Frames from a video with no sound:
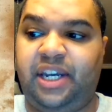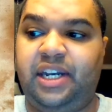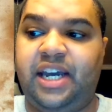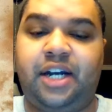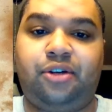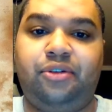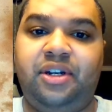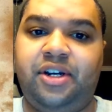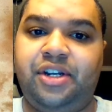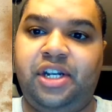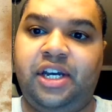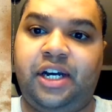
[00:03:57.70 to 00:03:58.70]
naturally
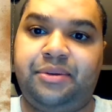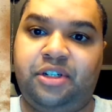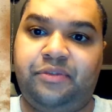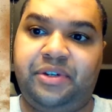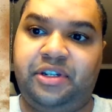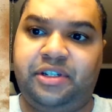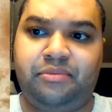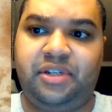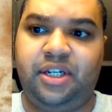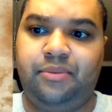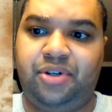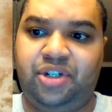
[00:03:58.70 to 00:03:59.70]
does. He got himself into some
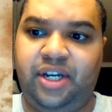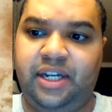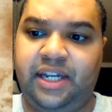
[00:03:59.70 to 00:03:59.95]
deep shit and